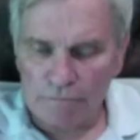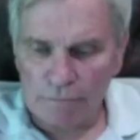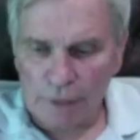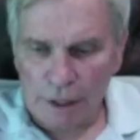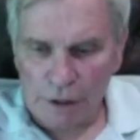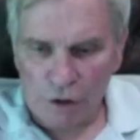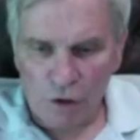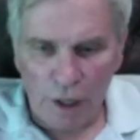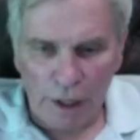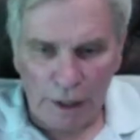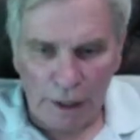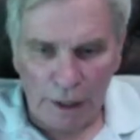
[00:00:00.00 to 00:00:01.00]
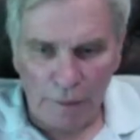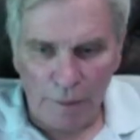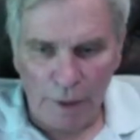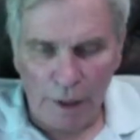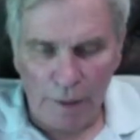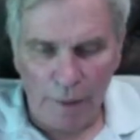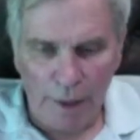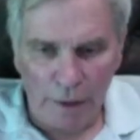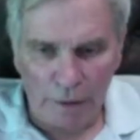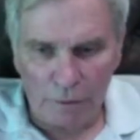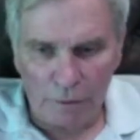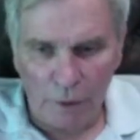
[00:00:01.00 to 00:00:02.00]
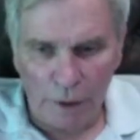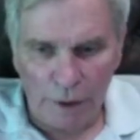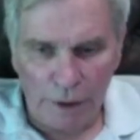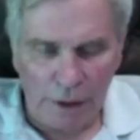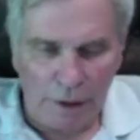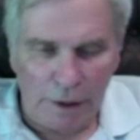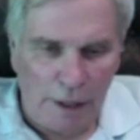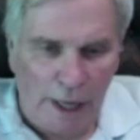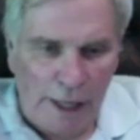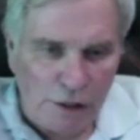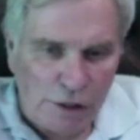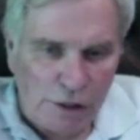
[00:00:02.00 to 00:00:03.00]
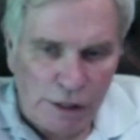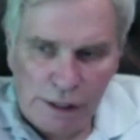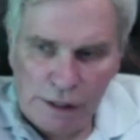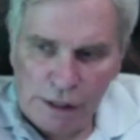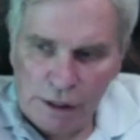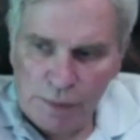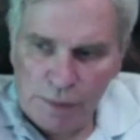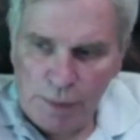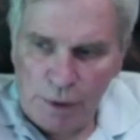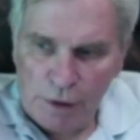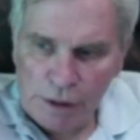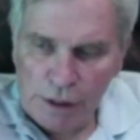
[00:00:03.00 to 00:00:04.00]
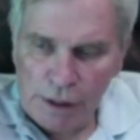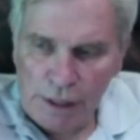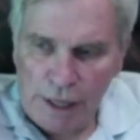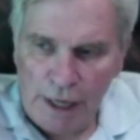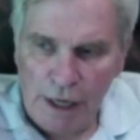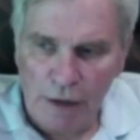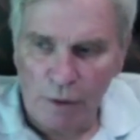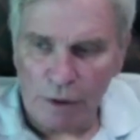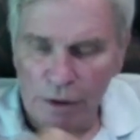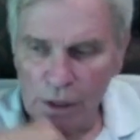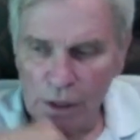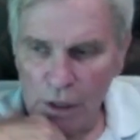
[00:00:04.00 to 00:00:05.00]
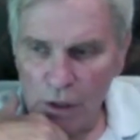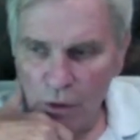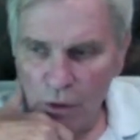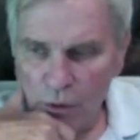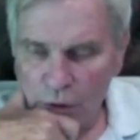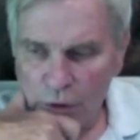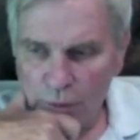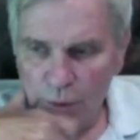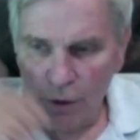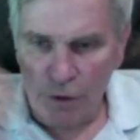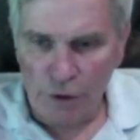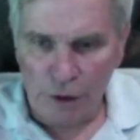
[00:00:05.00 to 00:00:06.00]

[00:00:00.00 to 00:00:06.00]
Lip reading: Let's talk a little bit about what the agency is experiencing now with both